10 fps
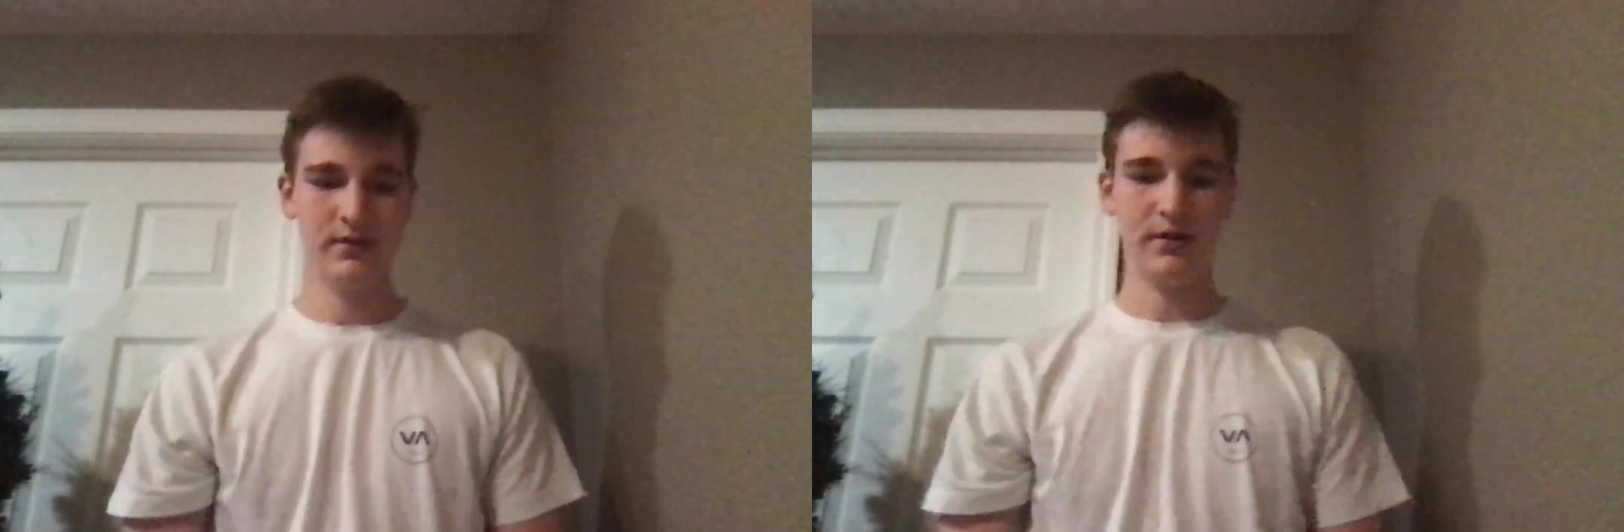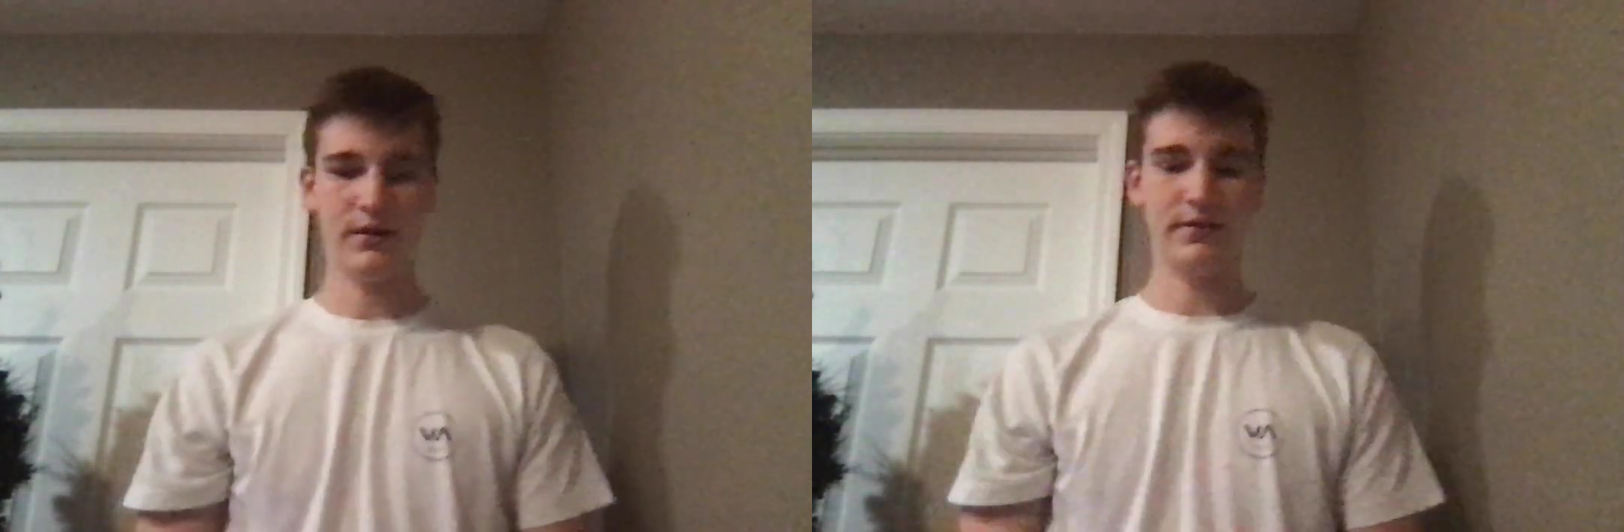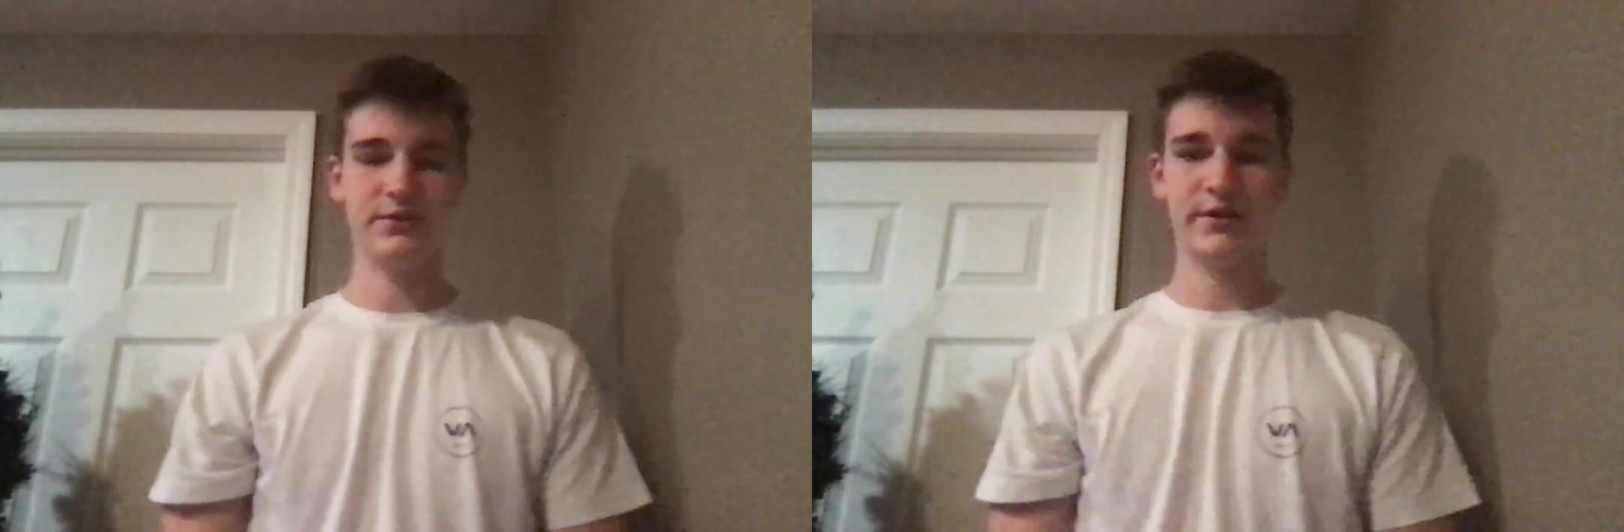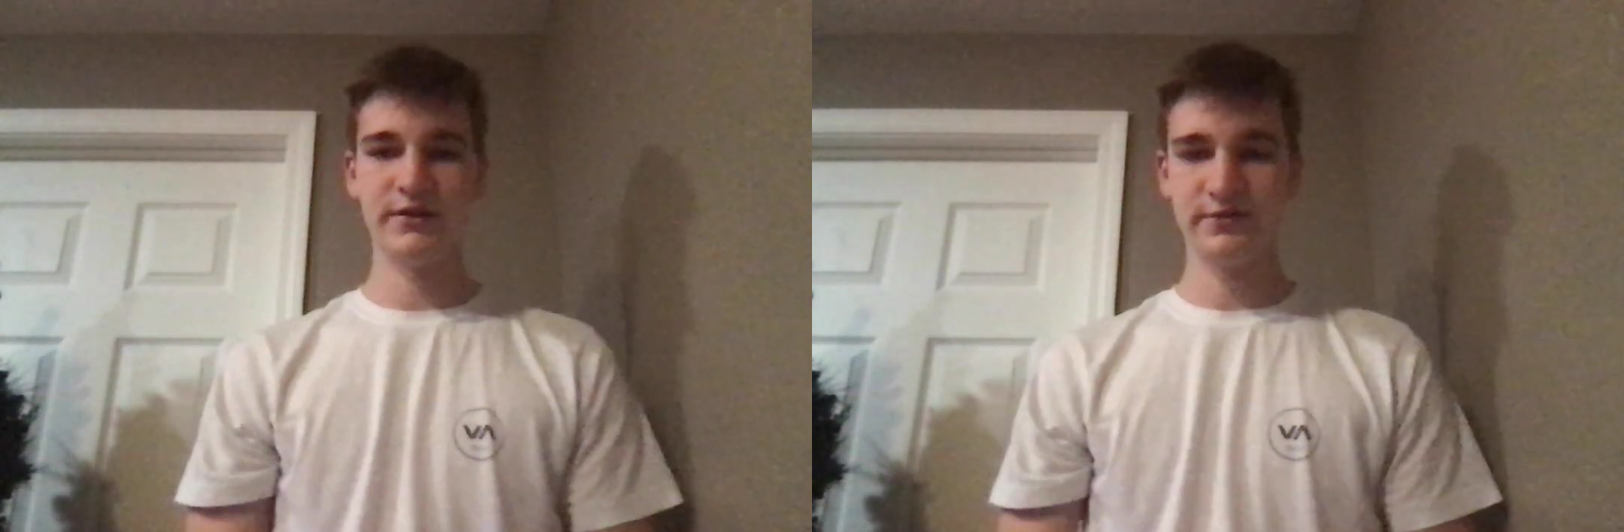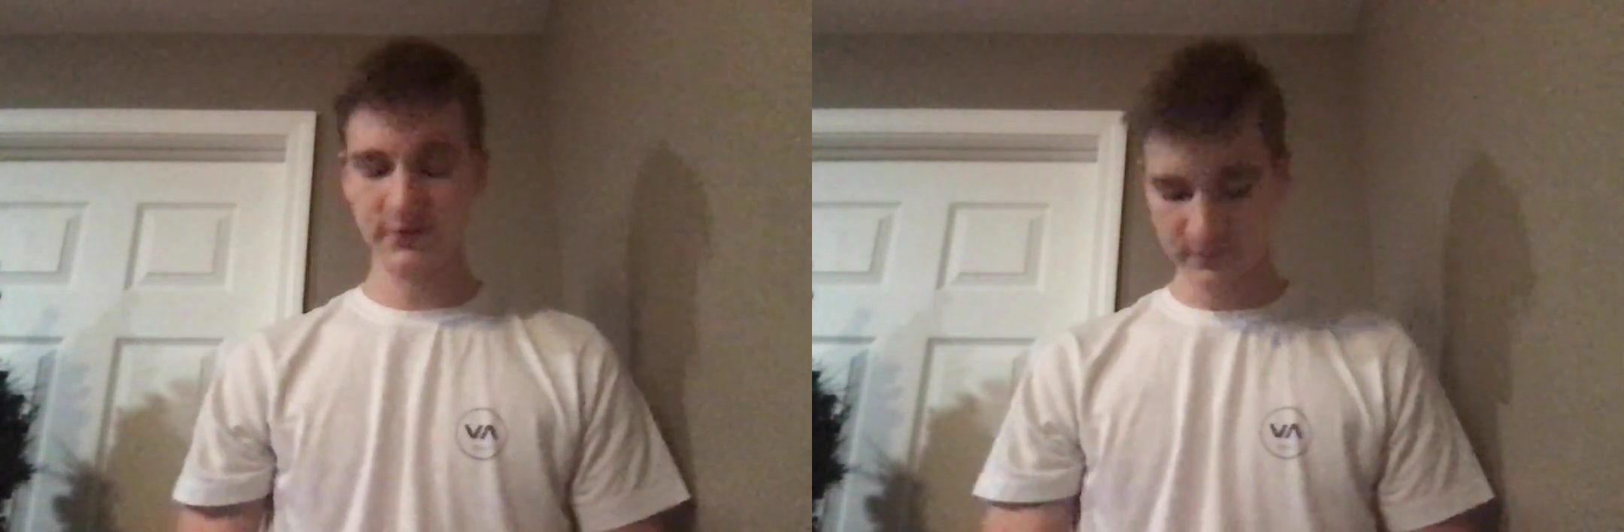The
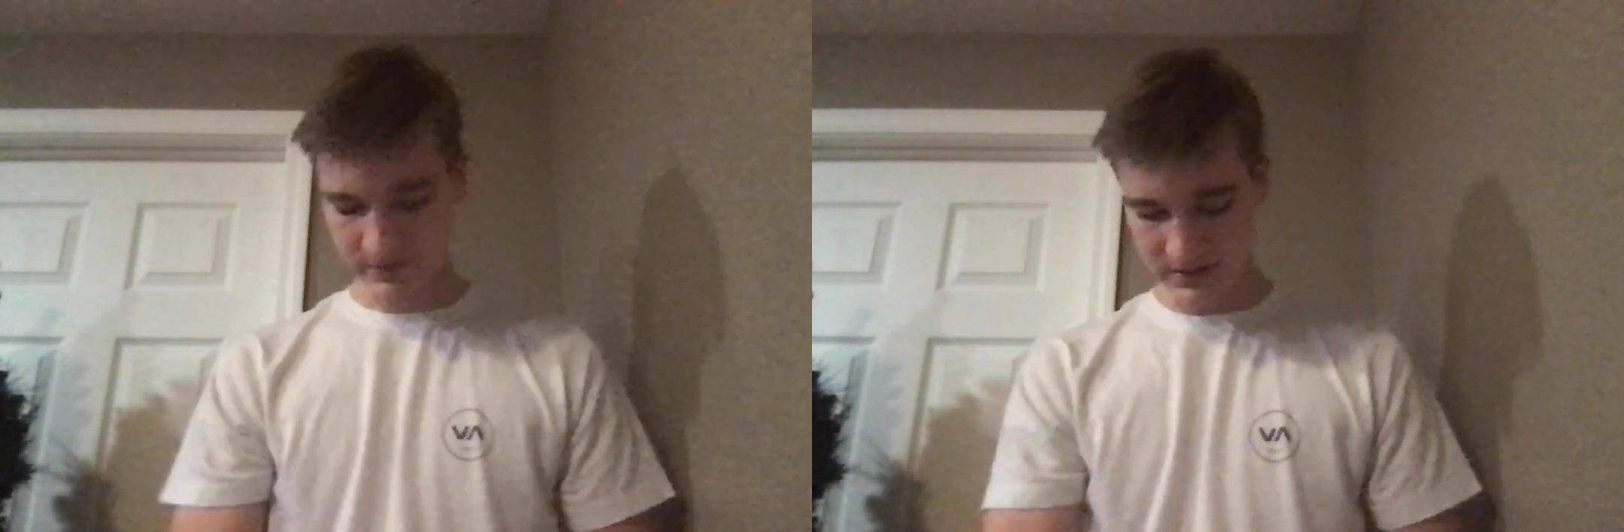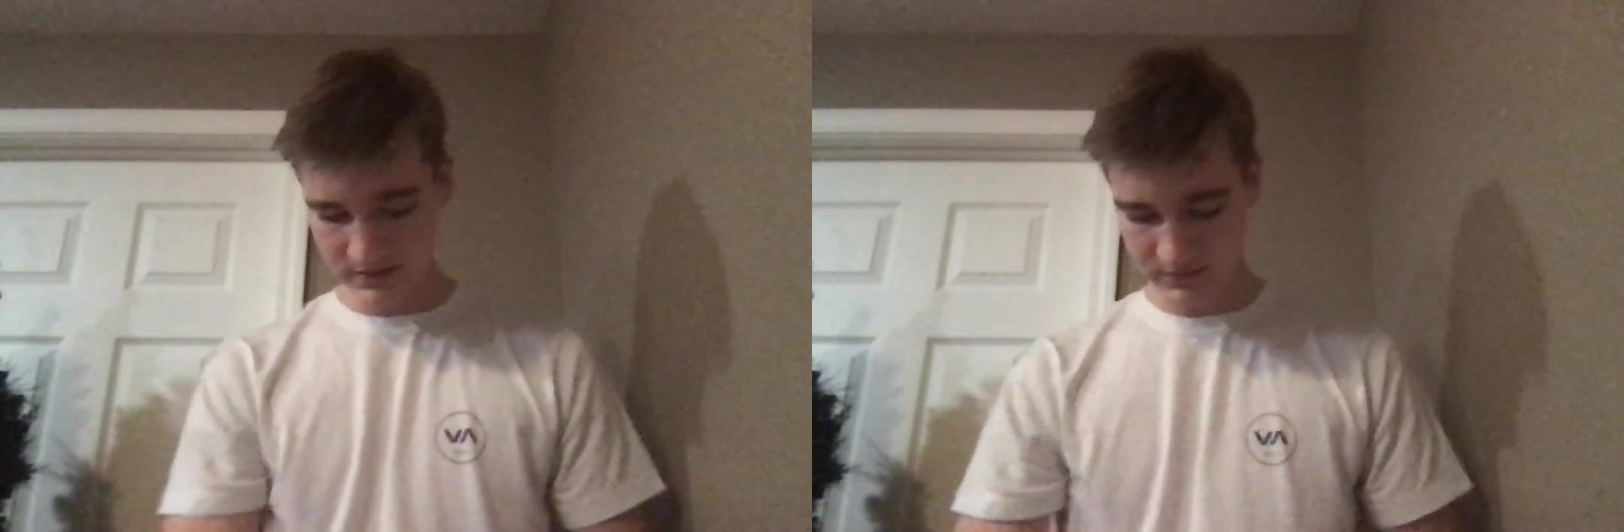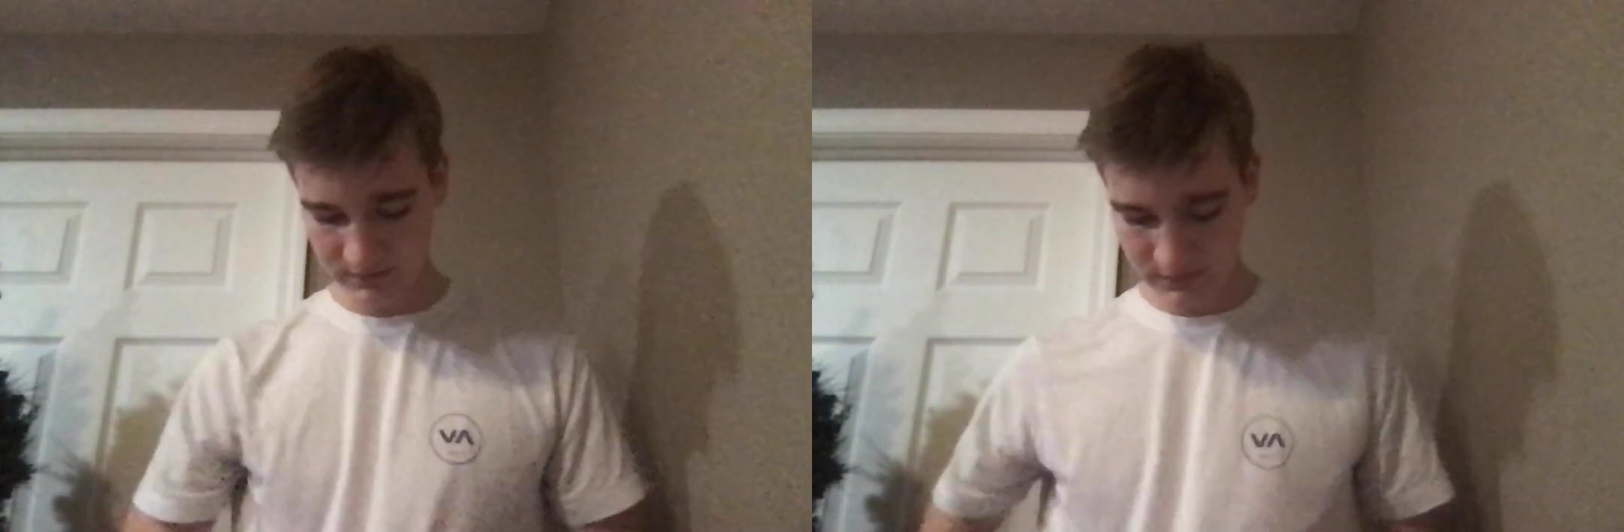transverse plane